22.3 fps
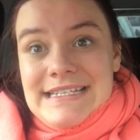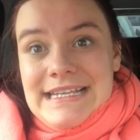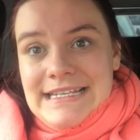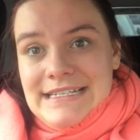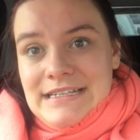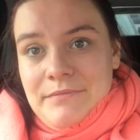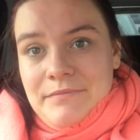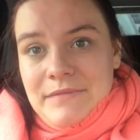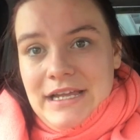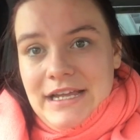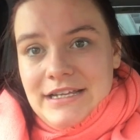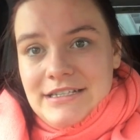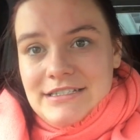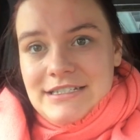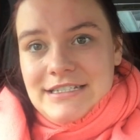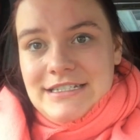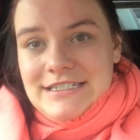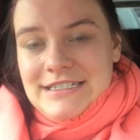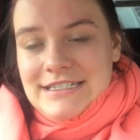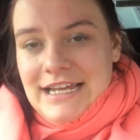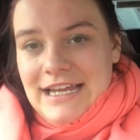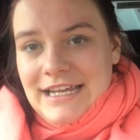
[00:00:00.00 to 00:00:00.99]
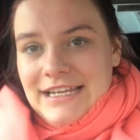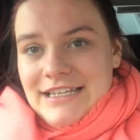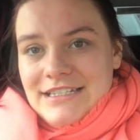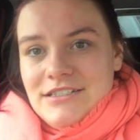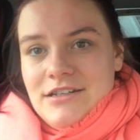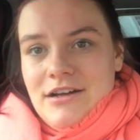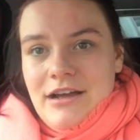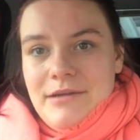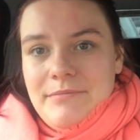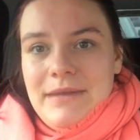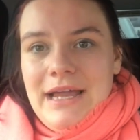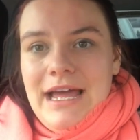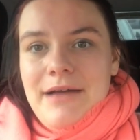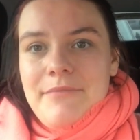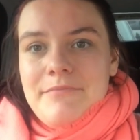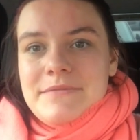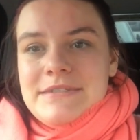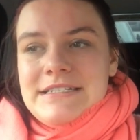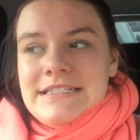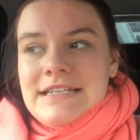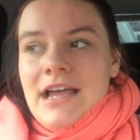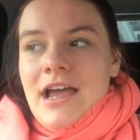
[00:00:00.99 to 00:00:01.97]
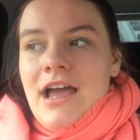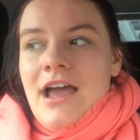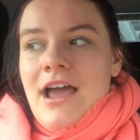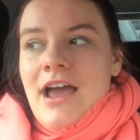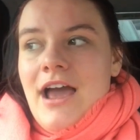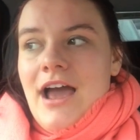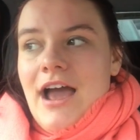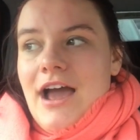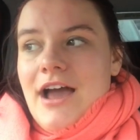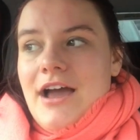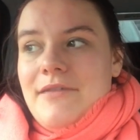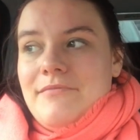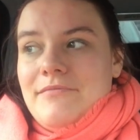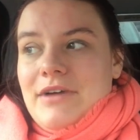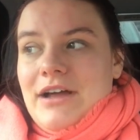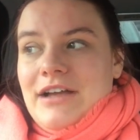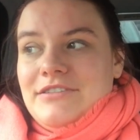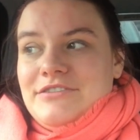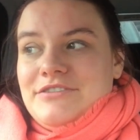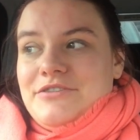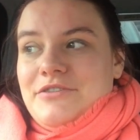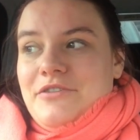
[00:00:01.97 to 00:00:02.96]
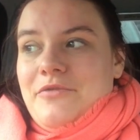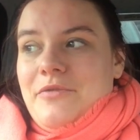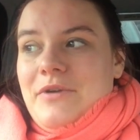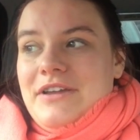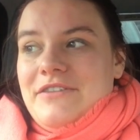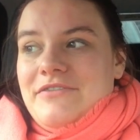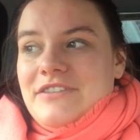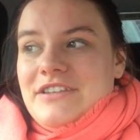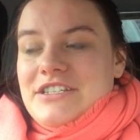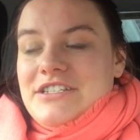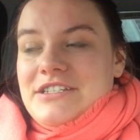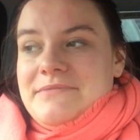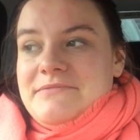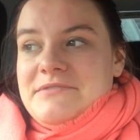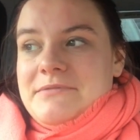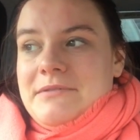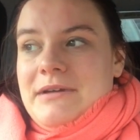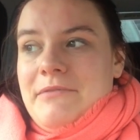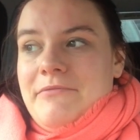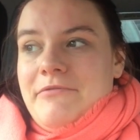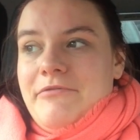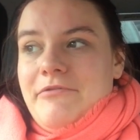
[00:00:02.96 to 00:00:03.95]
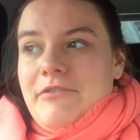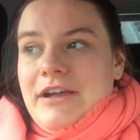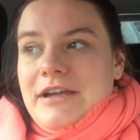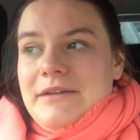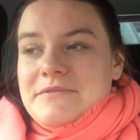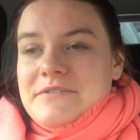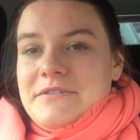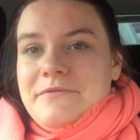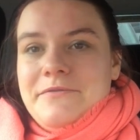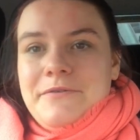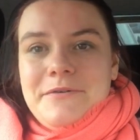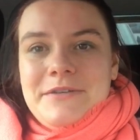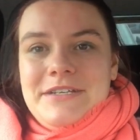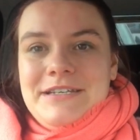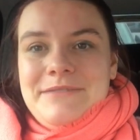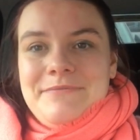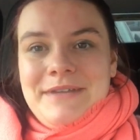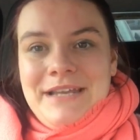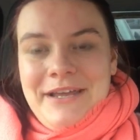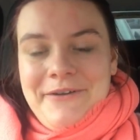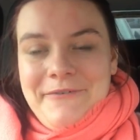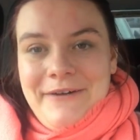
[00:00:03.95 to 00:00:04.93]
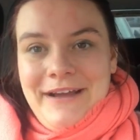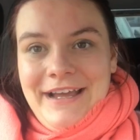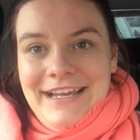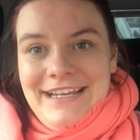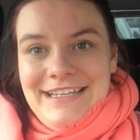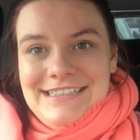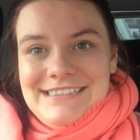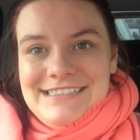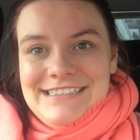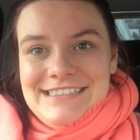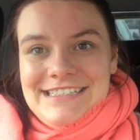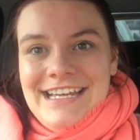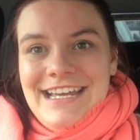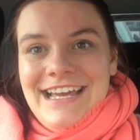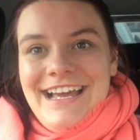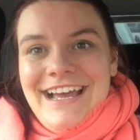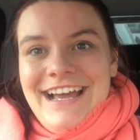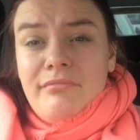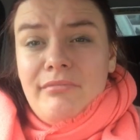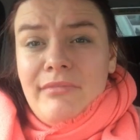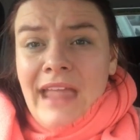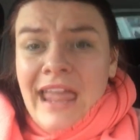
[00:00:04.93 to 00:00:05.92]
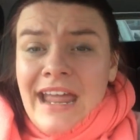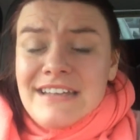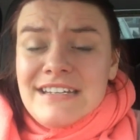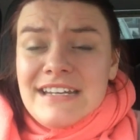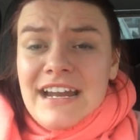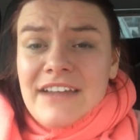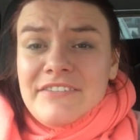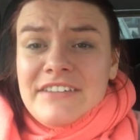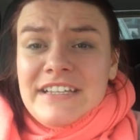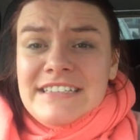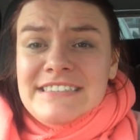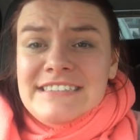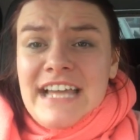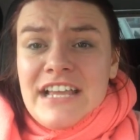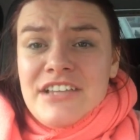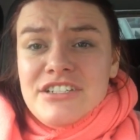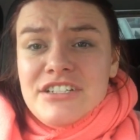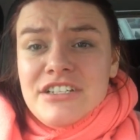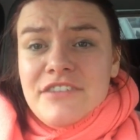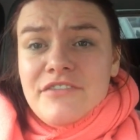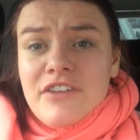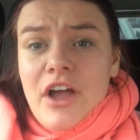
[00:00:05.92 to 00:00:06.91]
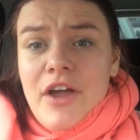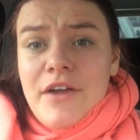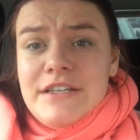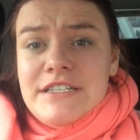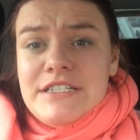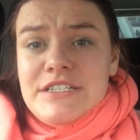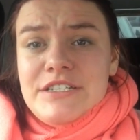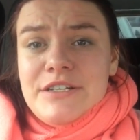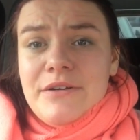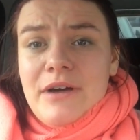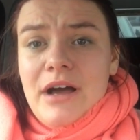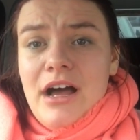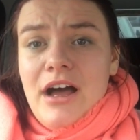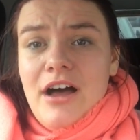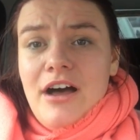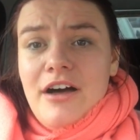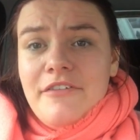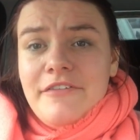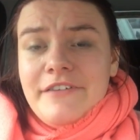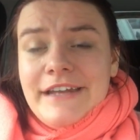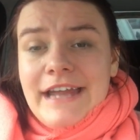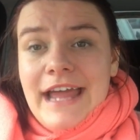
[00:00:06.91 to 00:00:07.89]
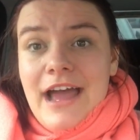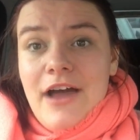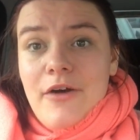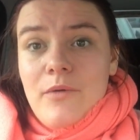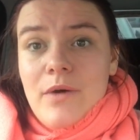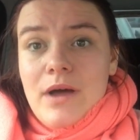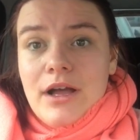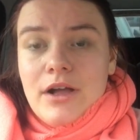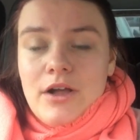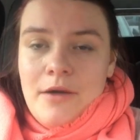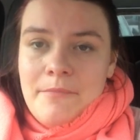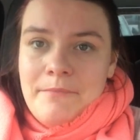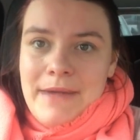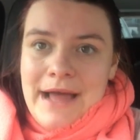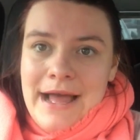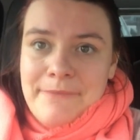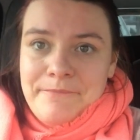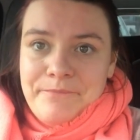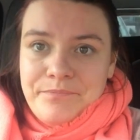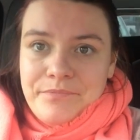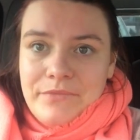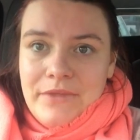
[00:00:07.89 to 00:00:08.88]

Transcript: see some of that because I did take a time lapse and sort of wait for the gym to become free. It was a 40-minute wait. I did have the intention of going to do a half-an-hour combat,